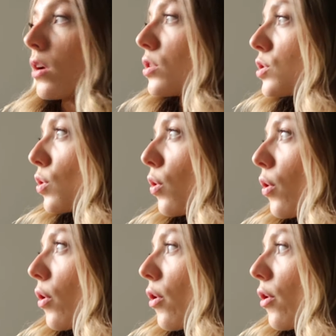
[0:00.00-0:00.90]

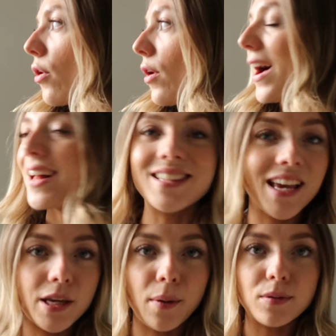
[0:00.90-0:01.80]
So I'll
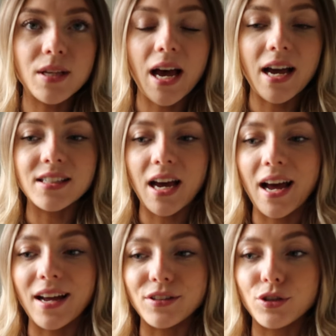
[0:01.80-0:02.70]
take you outside
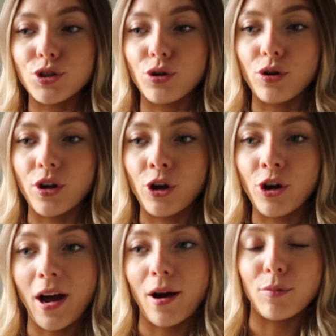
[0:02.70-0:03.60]
and show you
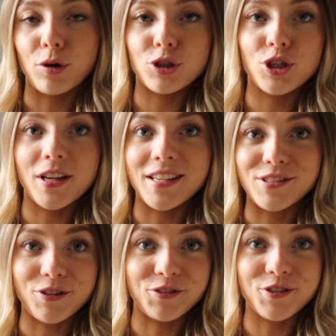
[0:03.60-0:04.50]
how much he's
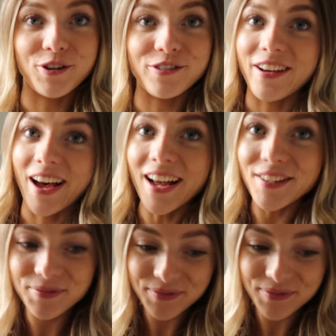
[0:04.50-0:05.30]
done so far.